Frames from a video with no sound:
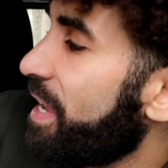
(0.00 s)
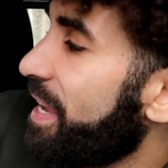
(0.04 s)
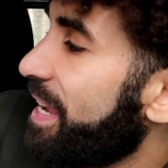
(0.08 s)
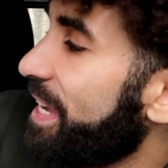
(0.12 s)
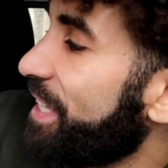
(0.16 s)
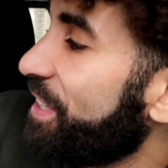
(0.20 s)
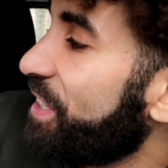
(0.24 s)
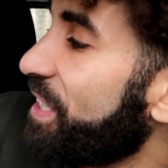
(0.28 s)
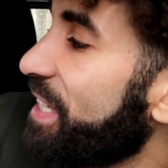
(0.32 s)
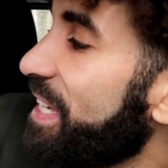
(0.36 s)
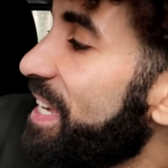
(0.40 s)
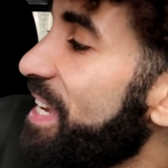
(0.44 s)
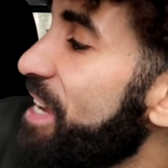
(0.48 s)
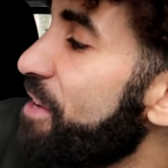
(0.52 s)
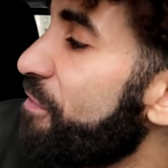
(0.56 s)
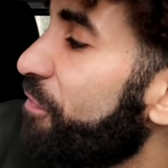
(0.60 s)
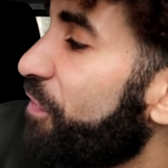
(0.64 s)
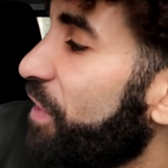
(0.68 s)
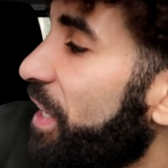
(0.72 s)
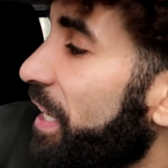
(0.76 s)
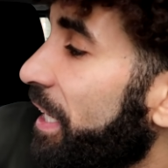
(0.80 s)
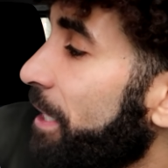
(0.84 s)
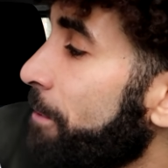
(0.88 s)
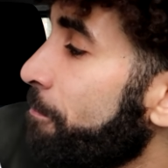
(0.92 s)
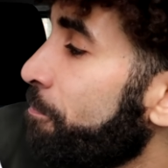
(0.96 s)
In the
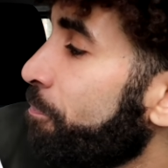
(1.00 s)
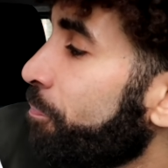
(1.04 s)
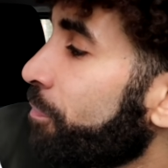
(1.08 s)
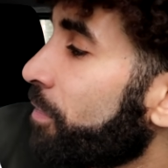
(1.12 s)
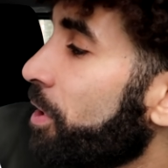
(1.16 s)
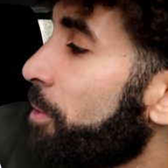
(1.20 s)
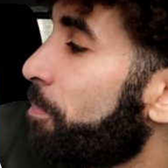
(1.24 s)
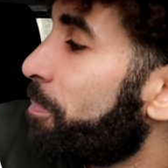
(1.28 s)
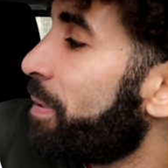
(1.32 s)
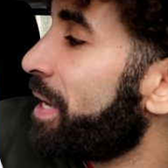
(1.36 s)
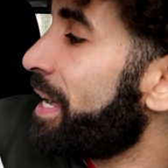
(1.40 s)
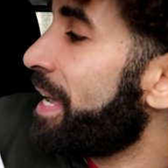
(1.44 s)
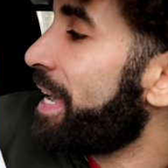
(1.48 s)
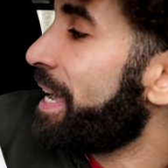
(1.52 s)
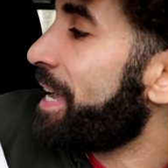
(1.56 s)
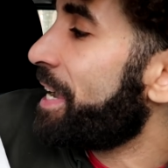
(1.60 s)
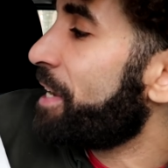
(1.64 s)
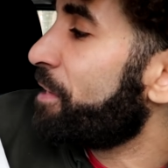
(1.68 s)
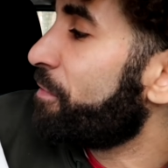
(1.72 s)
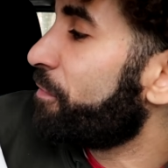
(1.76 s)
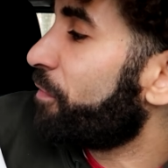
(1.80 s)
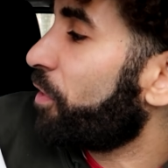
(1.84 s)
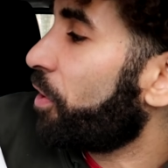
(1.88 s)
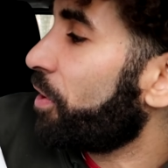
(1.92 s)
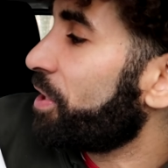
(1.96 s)
evening, the pair
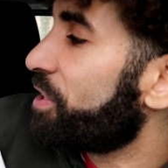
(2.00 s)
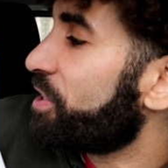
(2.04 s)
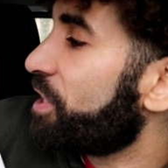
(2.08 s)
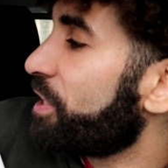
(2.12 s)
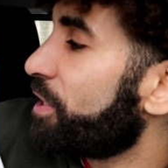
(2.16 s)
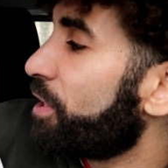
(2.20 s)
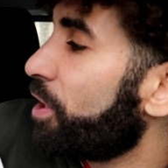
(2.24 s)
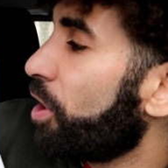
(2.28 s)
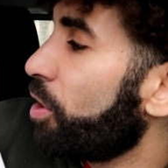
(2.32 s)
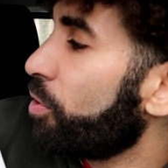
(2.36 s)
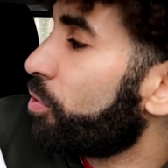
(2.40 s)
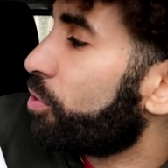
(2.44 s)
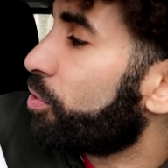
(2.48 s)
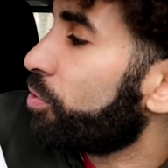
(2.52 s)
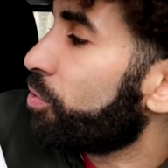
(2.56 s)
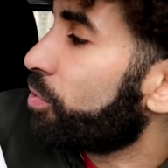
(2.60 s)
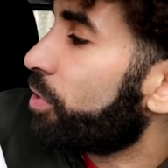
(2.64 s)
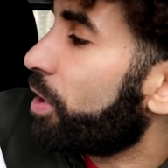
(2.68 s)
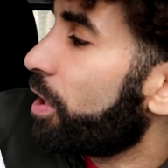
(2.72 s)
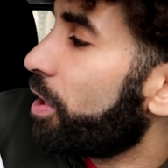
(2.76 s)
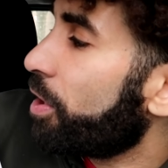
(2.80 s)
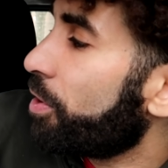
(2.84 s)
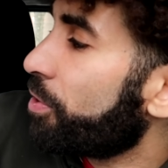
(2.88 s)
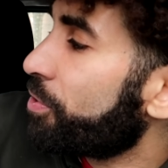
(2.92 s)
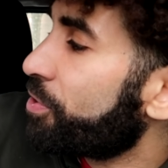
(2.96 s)
invited local
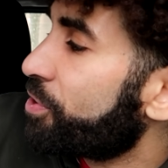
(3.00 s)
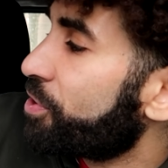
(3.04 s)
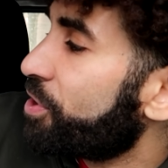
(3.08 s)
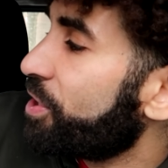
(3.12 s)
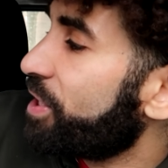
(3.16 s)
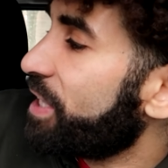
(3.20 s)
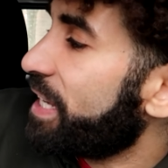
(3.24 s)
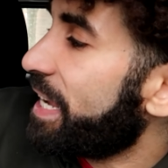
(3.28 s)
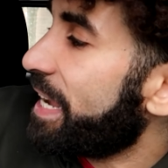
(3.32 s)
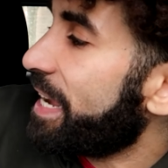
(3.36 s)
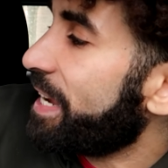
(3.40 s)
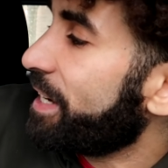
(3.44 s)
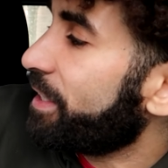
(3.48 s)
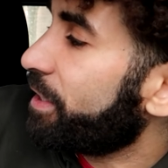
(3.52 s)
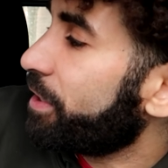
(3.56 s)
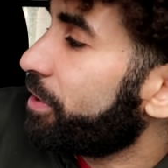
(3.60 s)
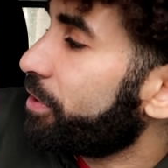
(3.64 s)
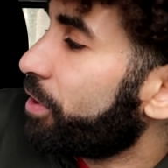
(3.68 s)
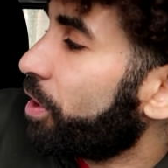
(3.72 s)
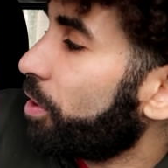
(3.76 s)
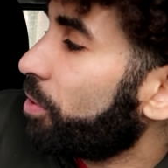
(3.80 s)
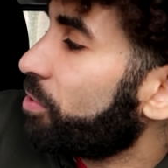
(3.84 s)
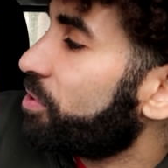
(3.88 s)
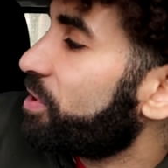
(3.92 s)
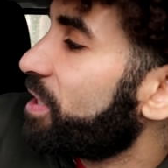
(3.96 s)
girls to the England
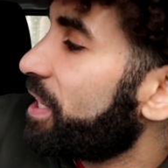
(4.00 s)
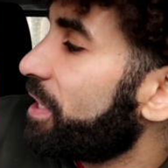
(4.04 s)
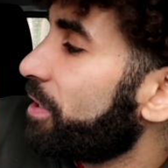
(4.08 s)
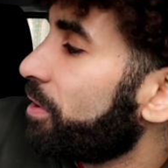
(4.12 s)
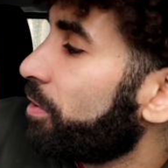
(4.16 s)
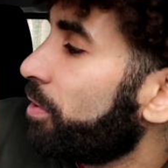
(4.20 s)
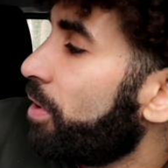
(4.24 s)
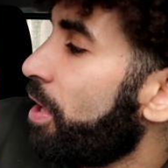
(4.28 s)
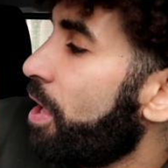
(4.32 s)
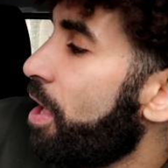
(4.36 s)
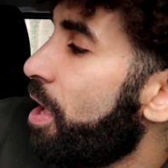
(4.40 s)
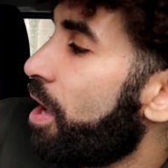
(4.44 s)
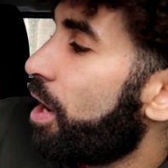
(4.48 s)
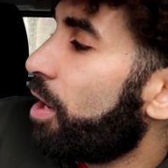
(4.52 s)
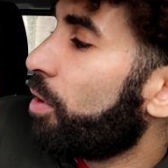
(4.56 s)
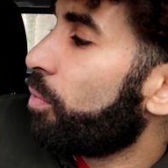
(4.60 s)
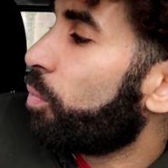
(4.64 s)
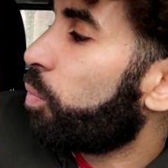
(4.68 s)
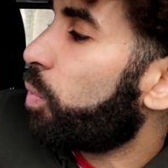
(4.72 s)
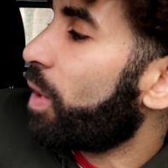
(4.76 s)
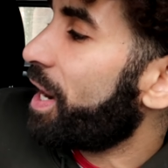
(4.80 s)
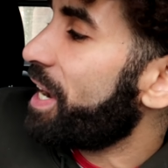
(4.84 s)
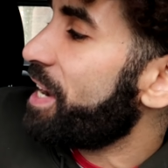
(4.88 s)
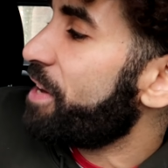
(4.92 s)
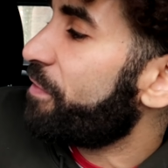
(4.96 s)
hotel
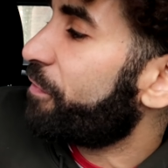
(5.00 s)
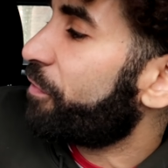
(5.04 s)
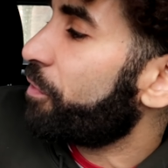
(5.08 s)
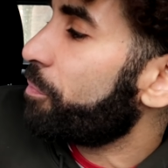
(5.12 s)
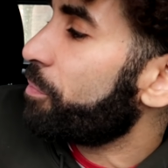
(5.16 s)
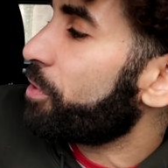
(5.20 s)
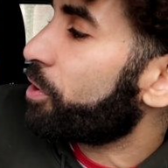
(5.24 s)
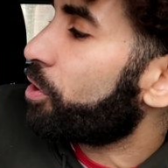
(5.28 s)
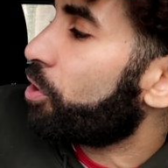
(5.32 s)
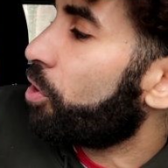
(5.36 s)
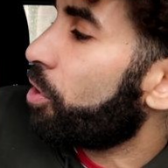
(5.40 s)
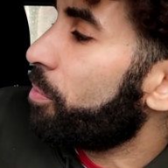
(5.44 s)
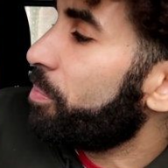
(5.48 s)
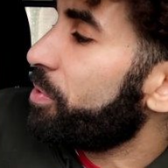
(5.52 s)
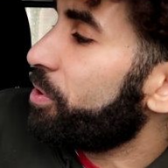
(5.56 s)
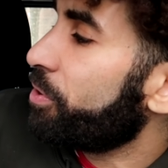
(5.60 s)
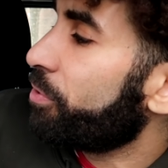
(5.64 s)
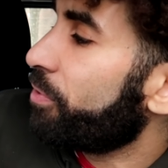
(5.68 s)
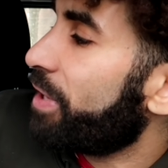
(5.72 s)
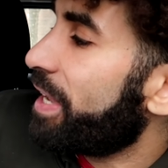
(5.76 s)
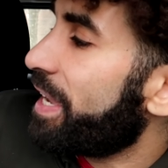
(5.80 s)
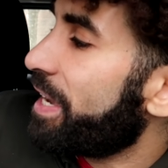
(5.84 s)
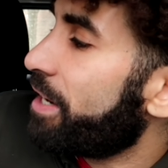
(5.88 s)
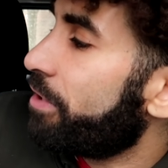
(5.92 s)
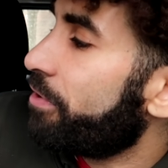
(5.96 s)
away from the
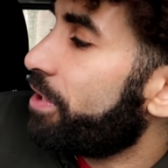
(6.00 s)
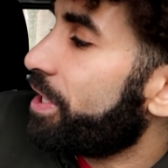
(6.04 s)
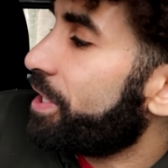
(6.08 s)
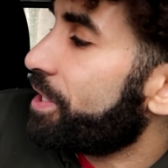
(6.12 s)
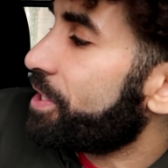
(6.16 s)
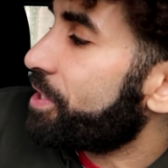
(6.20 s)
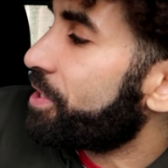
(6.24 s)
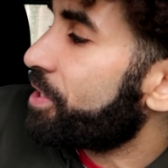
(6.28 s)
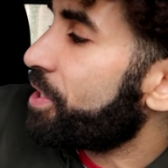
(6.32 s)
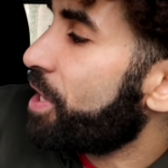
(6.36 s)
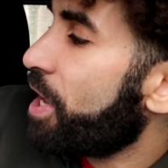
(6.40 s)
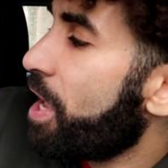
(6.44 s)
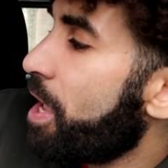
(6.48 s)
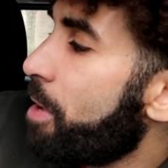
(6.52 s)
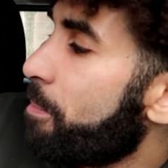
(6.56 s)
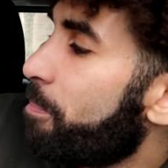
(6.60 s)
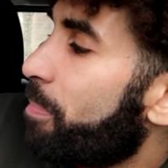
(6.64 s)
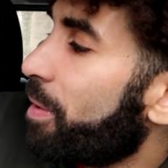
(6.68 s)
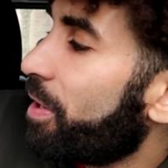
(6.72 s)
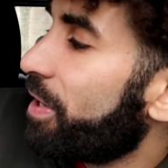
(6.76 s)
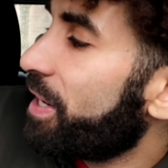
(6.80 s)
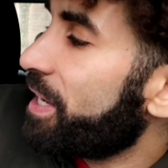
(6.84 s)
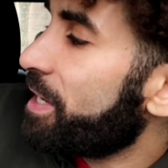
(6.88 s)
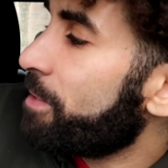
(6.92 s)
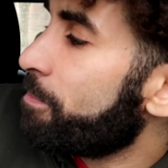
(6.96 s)
communal areas,
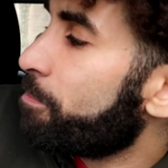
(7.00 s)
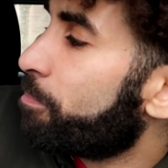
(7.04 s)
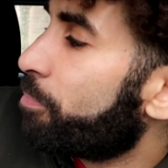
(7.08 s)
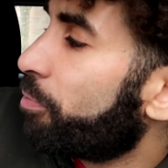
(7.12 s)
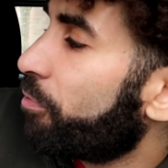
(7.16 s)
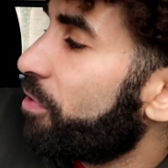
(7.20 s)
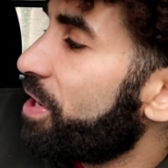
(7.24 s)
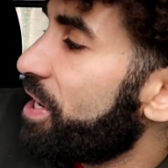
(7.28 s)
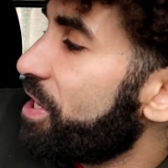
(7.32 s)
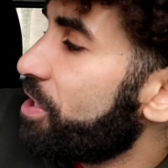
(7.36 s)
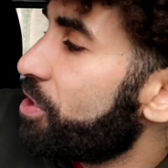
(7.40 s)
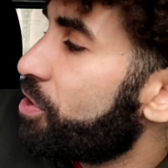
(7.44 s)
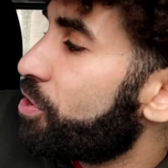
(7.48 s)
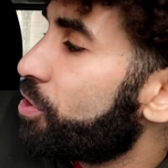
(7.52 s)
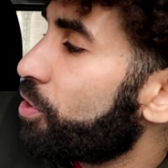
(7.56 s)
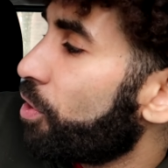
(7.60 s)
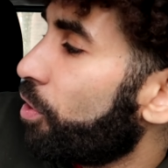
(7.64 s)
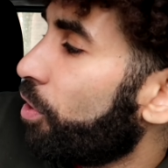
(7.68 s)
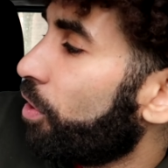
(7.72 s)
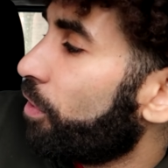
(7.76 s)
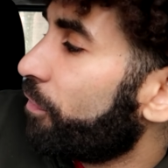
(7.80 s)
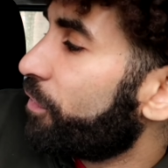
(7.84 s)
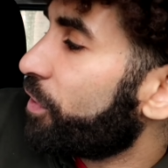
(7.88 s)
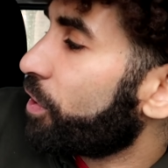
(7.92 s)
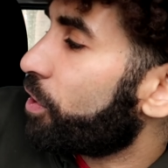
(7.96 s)
but in breach
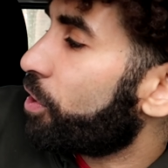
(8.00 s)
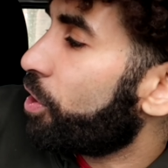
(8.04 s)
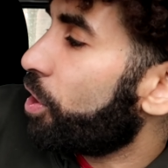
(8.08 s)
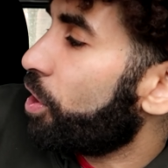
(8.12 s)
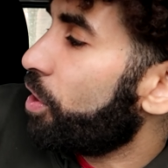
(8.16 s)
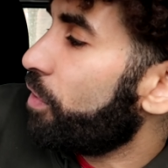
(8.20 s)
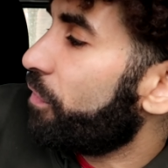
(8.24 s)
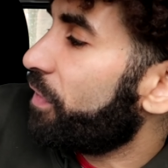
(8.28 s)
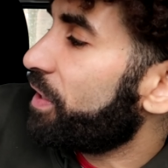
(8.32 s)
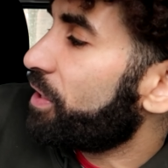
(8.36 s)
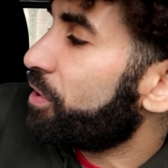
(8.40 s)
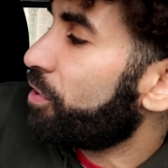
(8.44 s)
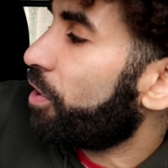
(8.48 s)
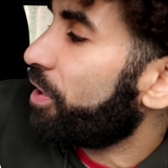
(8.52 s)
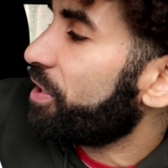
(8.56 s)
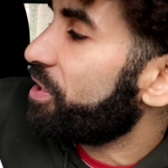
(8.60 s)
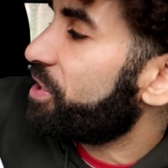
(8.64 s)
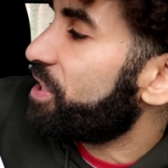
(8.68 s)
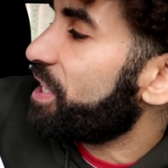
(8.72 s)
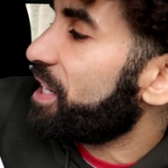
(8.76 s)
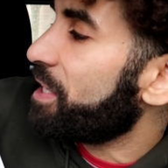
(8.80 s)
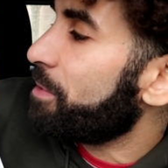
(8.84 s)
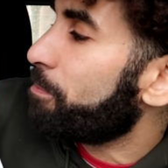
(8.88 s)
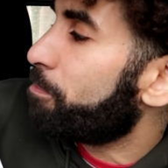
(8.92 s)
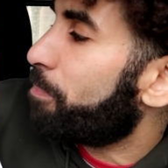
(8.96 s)
of the
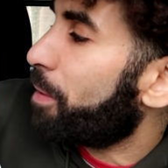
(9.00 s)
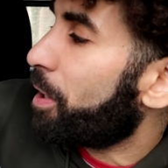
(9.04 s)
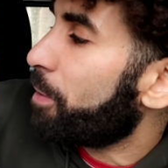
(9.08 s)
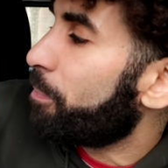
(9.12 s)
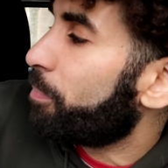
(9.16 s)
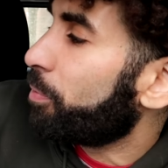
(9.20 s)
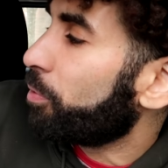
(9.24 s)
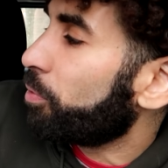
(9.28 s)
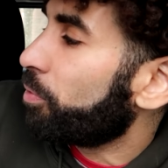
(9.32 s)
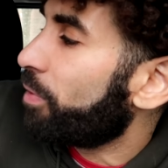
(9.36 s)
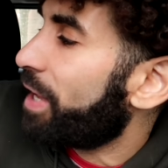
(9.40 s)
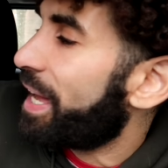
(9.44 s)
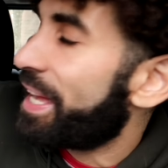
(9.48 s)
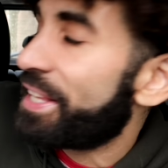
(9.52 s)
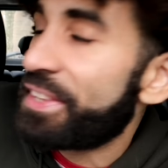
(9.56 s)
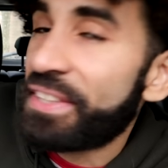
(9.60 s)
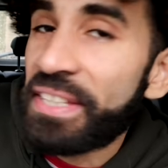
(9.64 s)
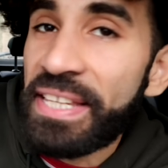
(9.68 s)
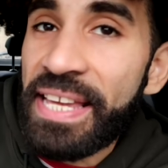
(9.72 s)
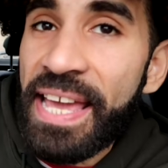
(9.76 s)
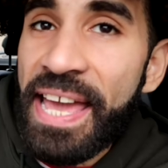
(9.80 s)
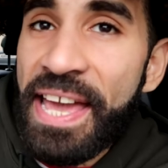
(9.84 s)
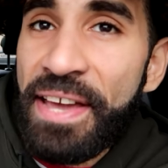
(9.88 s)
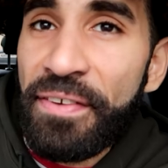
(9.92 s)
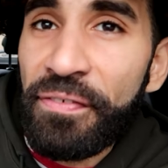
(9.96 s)
COVID-19 bubble and
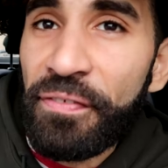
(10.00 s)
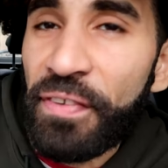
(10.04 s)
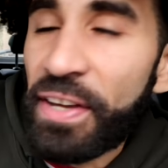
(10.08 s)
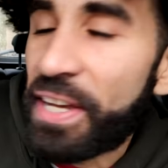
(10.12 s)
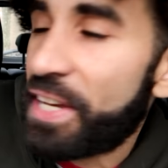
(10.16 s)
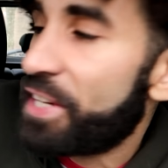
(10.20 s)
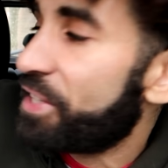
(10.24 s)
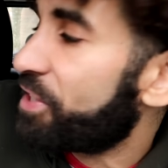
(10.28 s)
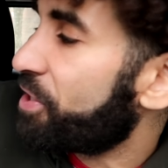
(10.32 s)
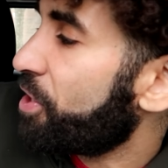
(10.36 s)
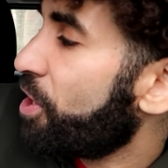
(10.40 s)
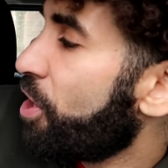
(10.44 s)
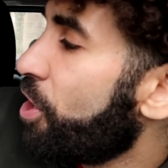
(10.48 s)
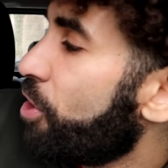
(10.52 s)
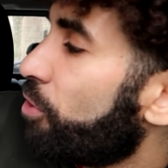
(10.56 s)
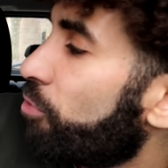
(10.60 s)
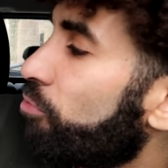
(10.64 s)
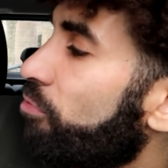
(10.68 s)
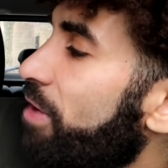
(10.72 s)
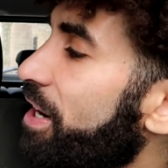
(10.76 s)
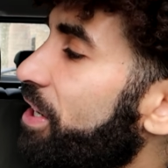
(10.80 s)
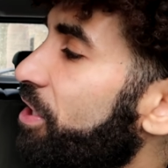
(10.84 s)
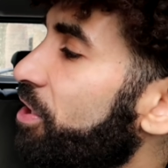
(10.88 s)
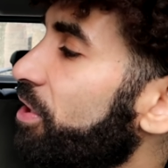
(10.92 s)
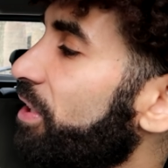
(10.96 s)
the FA's
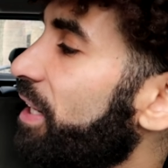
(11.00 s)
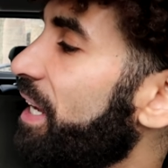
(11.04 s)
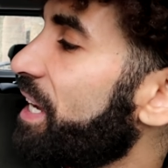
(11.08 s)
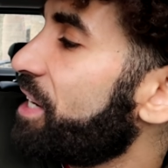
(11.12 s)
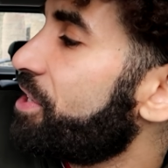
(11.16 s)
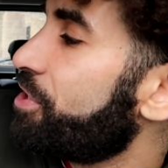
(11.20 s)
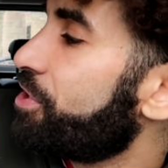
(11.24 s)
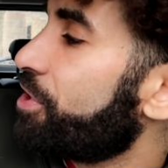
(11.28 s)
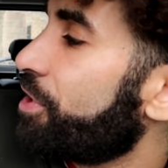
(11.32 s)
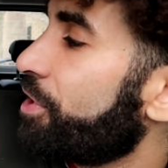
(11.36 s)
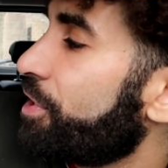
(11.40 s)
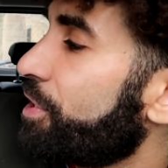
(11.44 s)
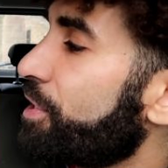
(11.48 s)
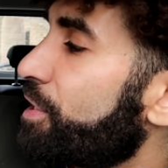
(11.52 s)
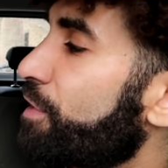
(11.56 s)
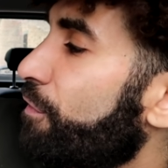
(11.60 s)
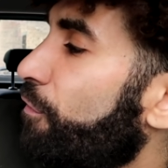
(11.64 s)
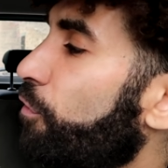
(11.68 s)
regulations